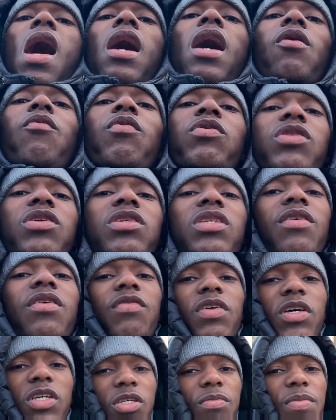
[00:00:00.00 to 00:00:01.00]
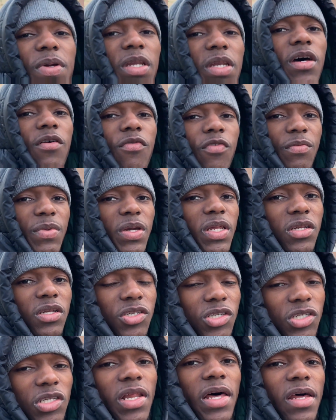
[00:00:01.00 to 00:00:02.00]
I don't want the dividends to be enough for me to
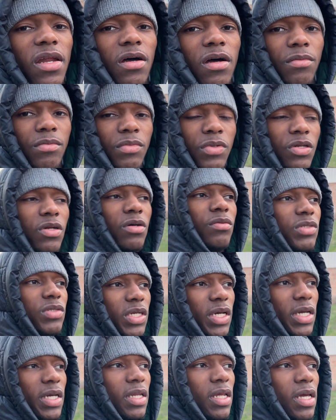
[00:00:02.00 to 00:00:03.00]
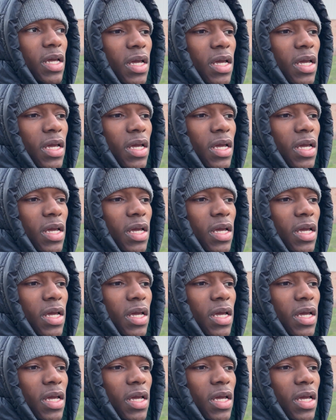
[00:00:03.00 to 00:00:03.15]
just let up. You know what I'm saying?